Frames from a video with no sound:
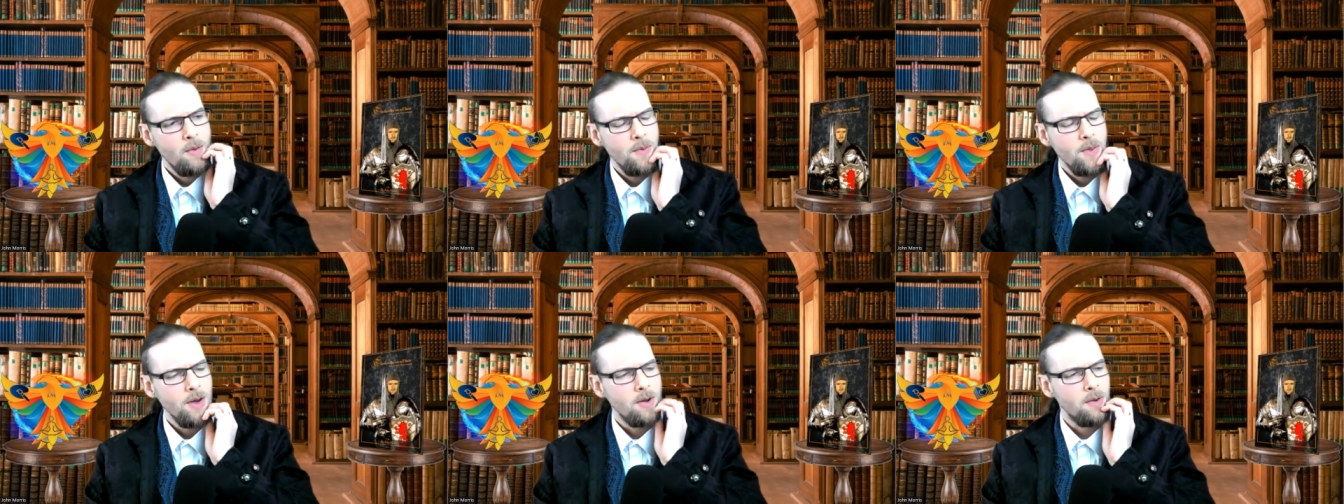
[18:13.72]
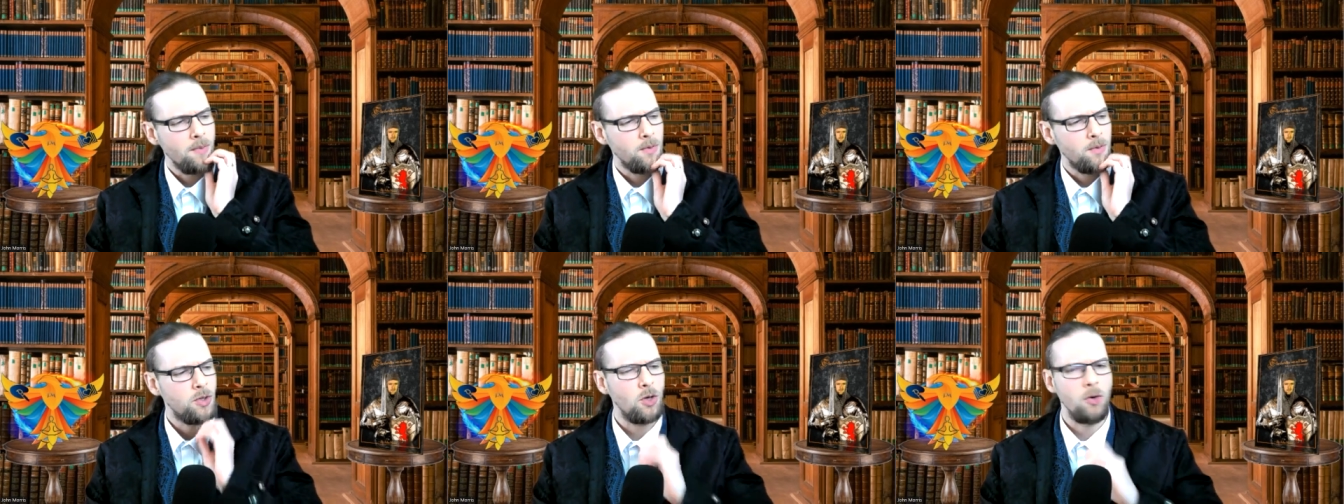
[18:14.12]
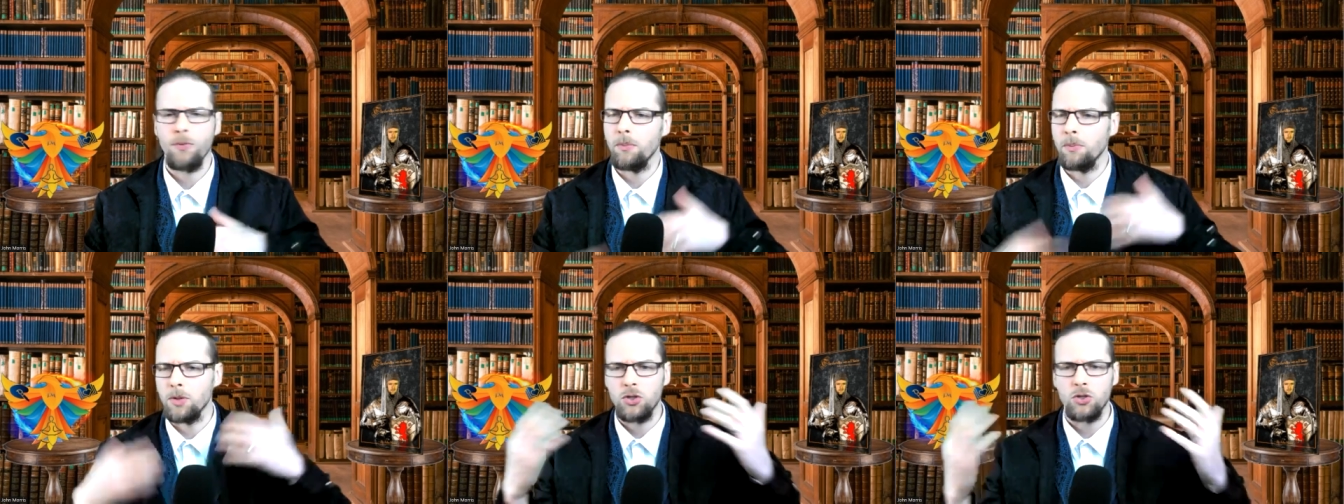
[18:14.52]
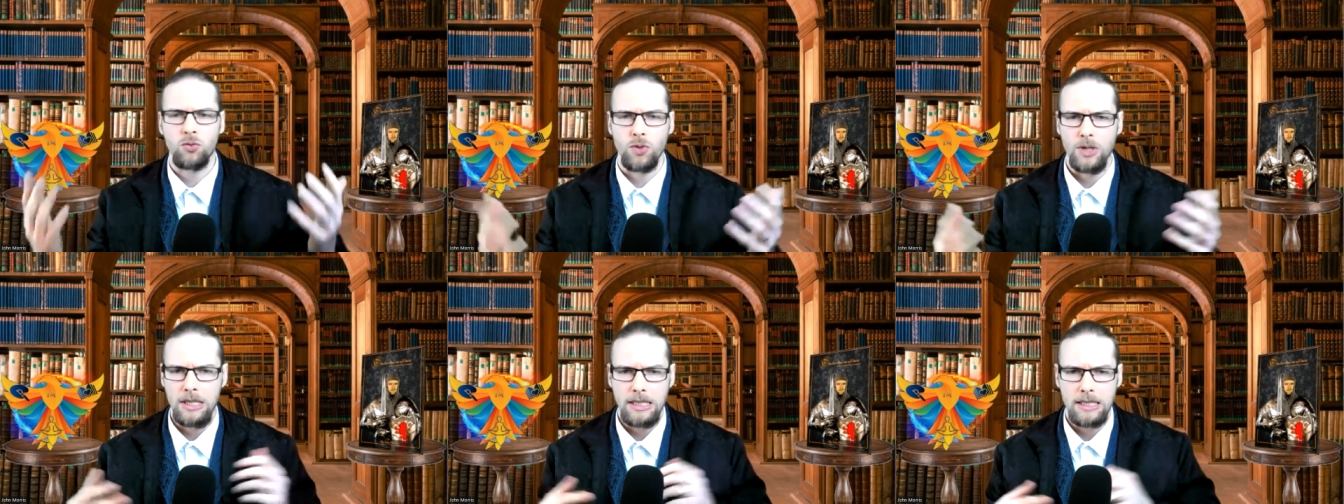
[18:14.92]
you know, sort of from the
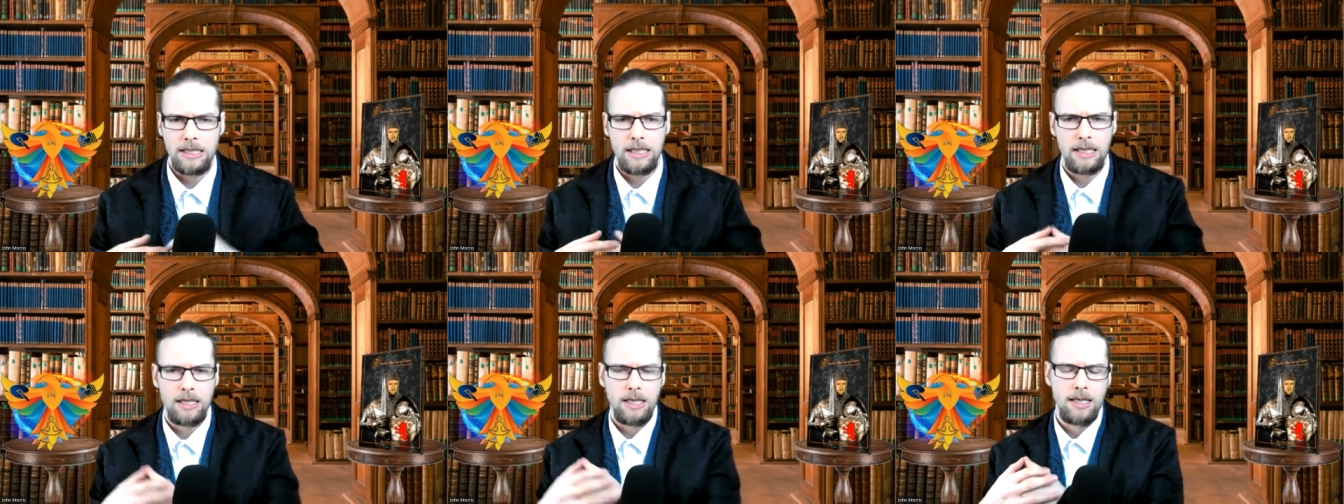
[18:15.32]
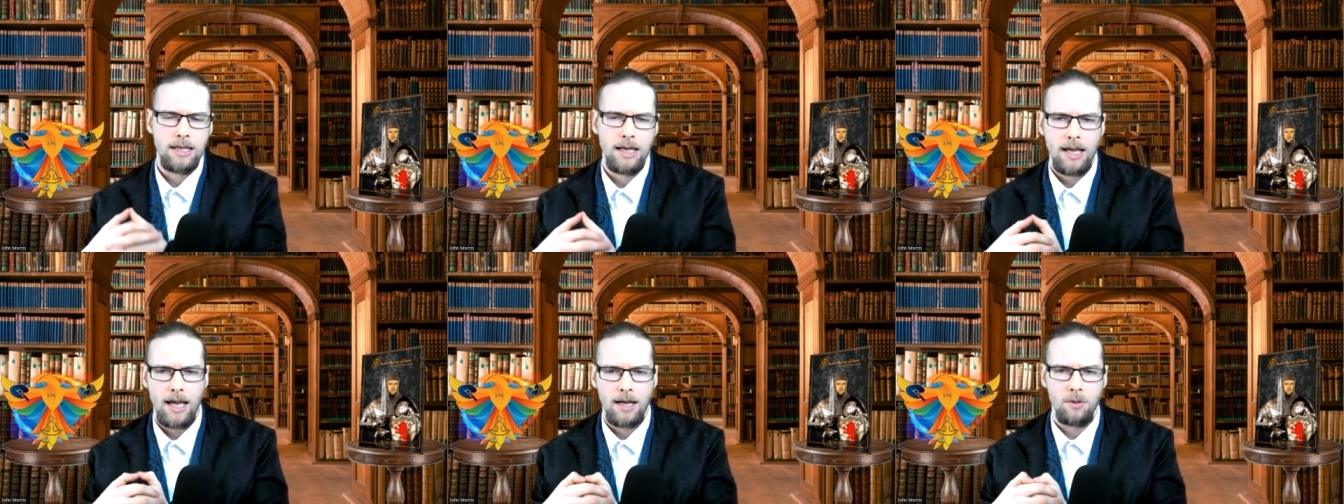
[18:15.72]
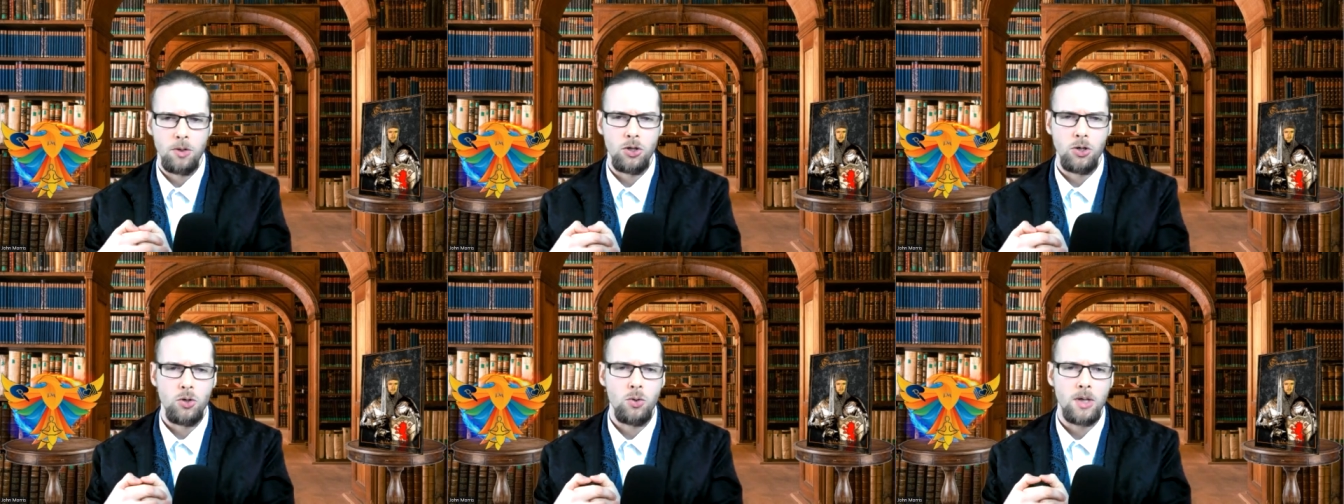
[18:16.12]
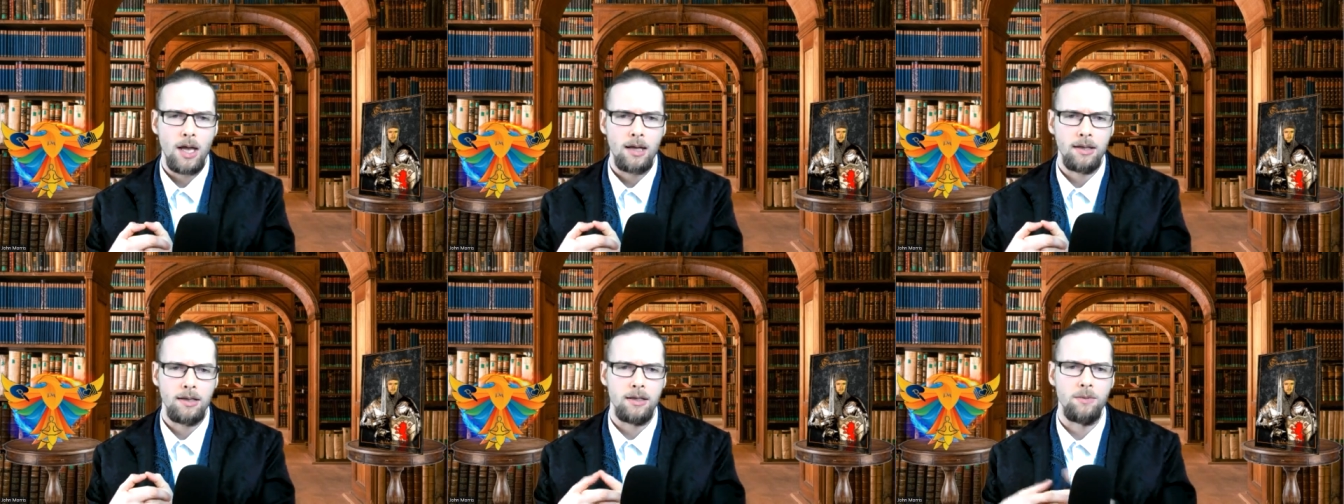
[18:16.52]
streets, and and they had you knew they
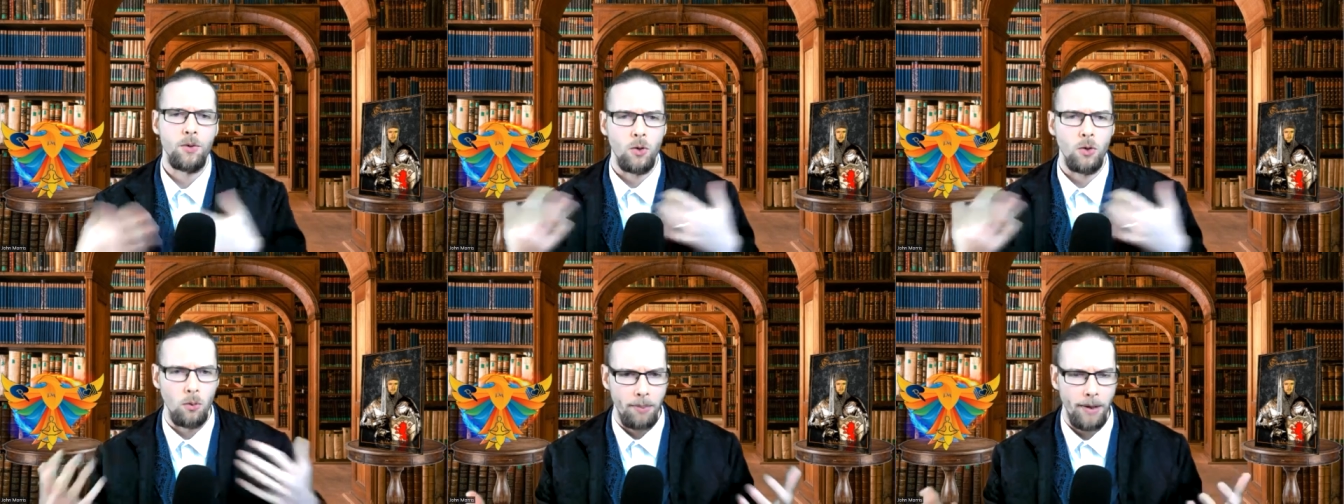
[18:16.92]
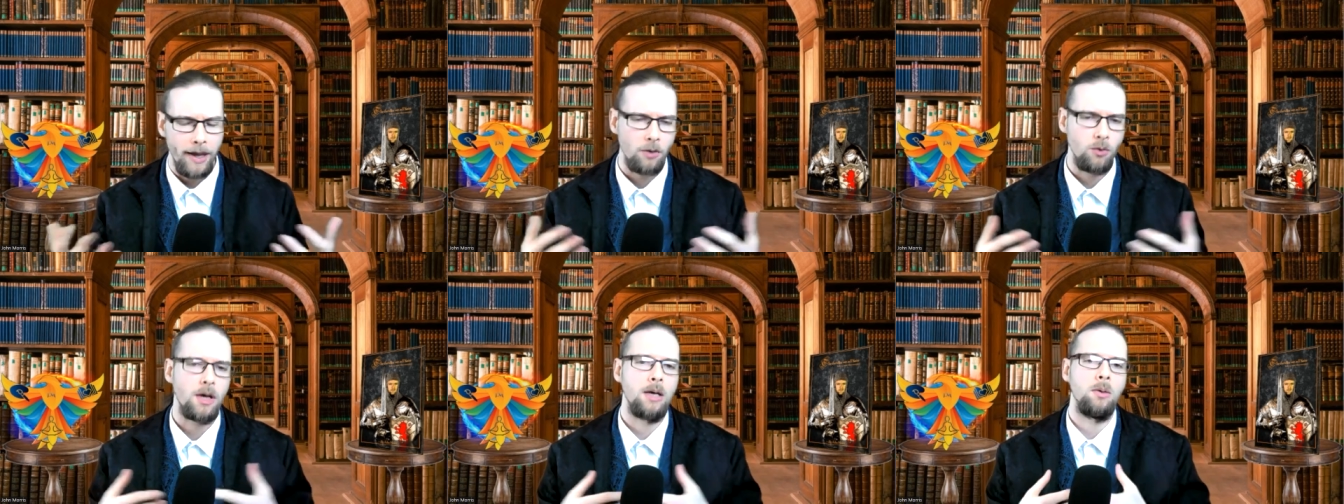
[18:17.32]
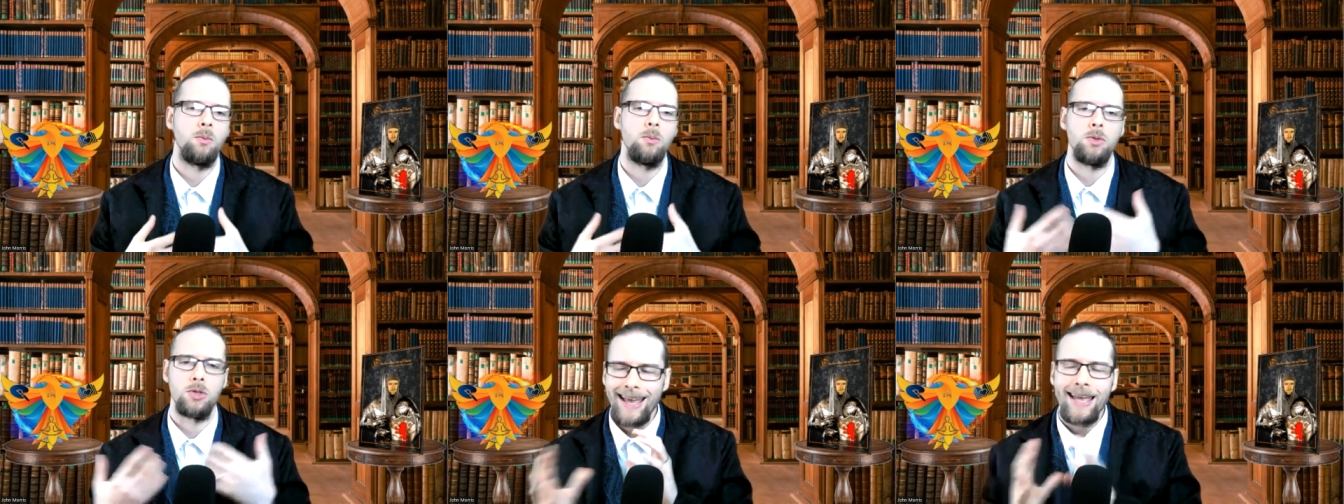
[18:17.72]
had difficult backgrounds.